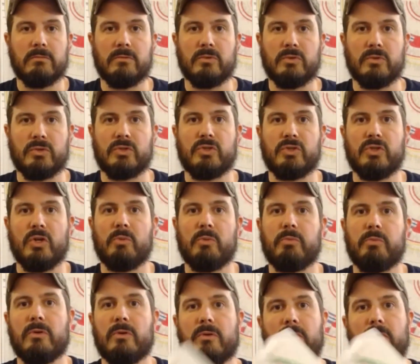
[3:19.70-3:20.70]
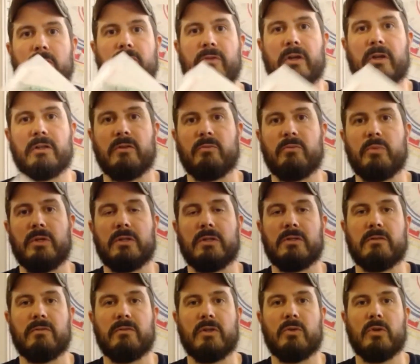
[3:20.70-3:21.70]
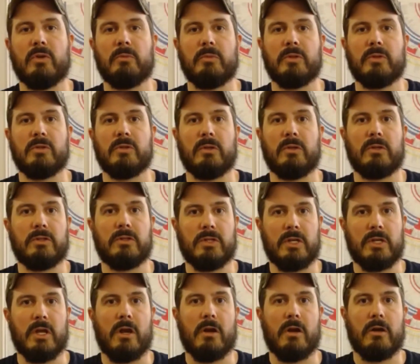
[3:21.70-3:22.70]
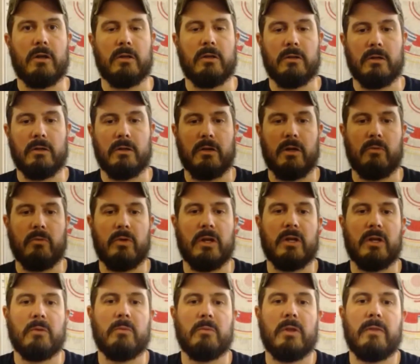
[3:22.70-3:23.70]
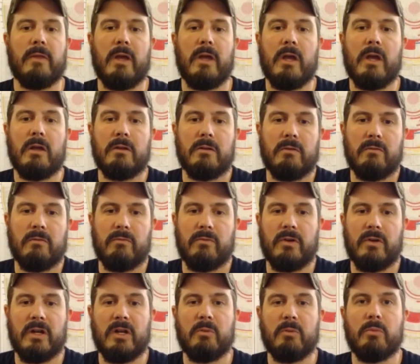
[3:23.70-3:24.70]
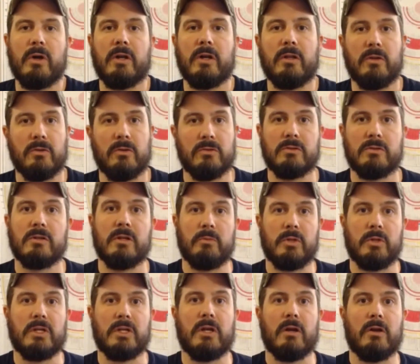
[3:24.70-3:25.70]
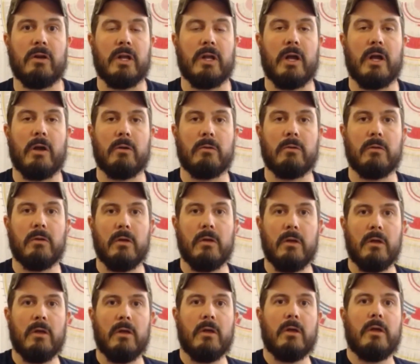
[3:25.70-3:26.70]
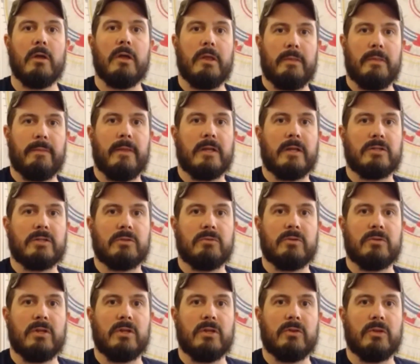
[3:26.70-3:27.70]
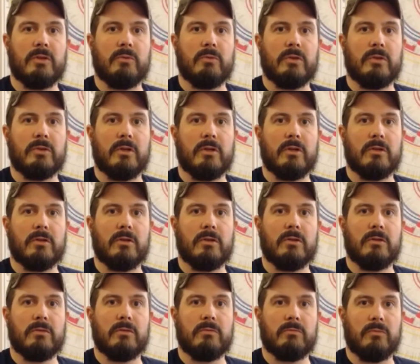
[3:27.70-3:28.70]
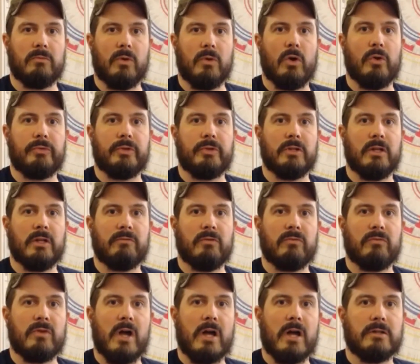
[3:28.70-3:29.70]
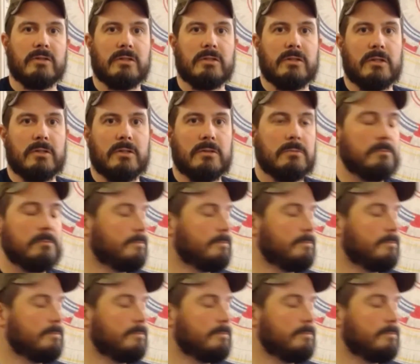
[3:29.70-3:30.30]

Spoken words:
super effective piece of equipment to carry. I recommend that for anybody who's going to be carried out that's dealing with a altered level of consciousness.